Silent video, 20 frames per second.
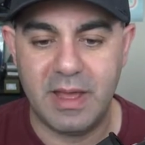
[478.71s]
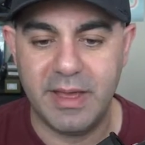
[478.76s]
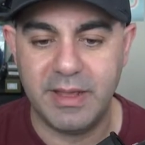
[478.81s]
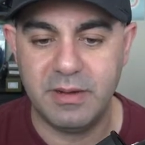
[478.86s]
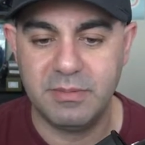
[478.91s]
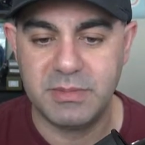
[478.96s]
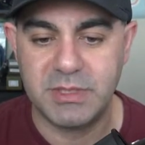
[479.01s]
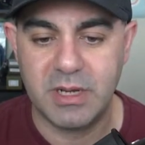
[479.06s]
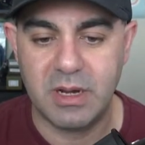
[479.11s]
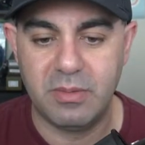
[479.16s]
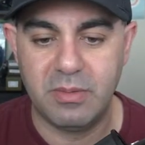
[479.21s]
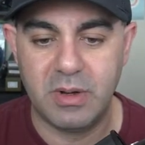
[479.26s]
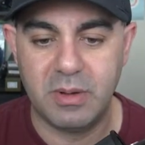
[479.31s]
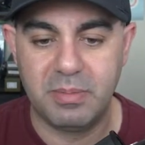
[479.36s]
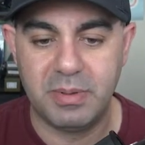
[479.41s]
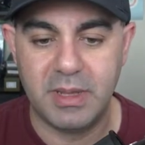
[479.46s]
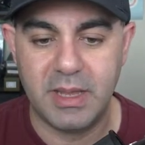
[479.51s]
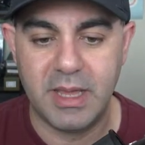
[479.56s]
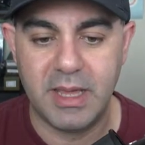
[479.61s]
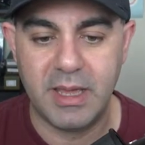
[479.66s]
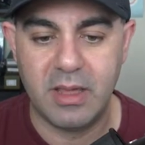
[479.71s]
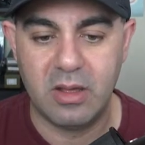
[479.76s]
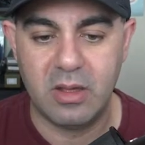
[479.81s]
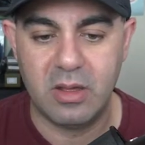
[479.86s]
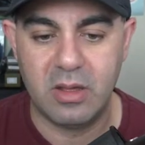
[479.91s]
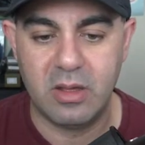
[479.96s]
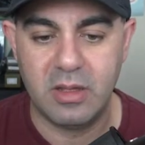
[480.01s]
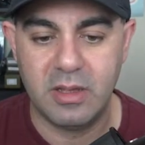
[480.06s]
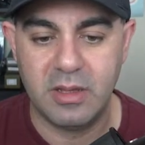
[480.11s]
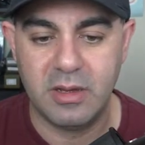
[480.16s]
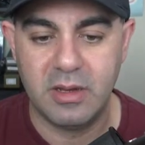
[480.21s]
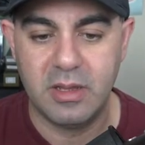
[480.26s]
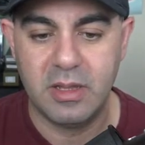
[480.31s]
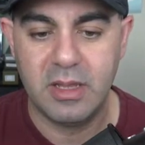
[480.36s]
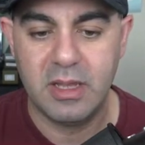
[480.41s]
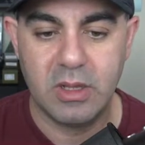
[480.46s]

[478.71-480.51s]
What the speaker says: items here. I want to play on,